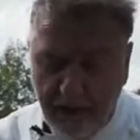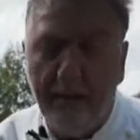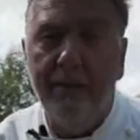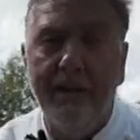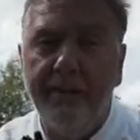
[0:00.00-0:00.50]
My
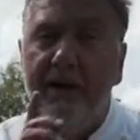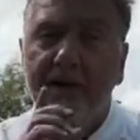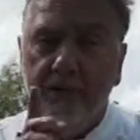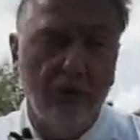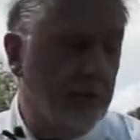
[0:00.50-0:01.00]
mom
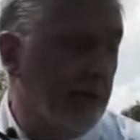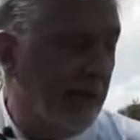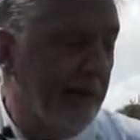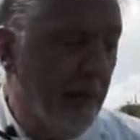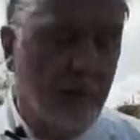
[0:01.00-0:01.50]
taught me,
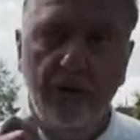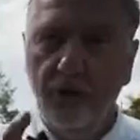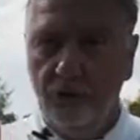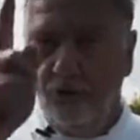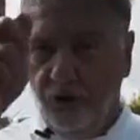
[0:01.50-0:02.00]
Raymond,
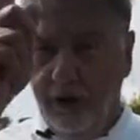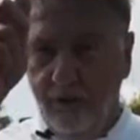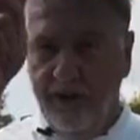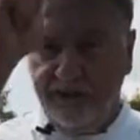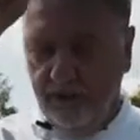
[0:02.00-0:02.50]
you shall
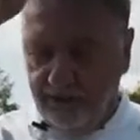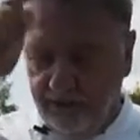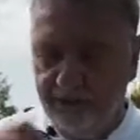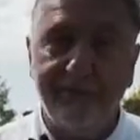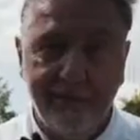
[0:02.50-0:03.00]
waste not.
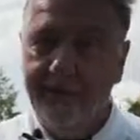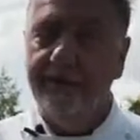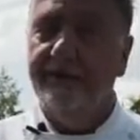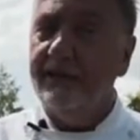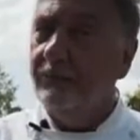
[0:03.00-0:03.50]

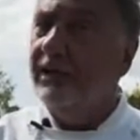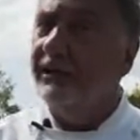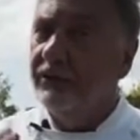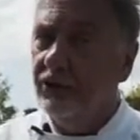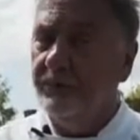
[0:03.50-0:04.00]
That's what I
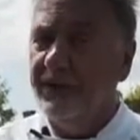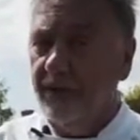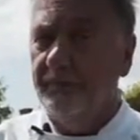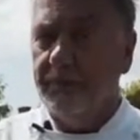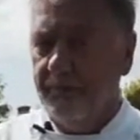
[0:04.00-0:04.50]
teach my
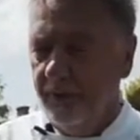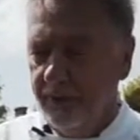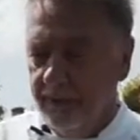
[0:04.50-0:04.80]
young people.